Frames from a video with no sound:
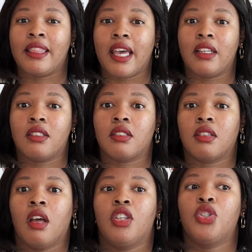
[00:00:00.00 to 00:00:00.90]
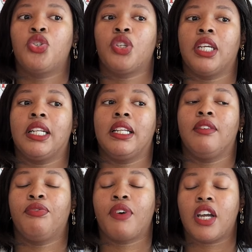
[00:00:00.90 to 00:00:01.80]
that
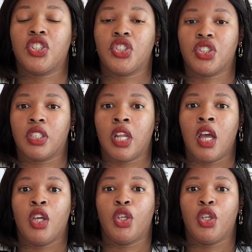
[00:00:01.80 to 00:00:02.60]
strictly function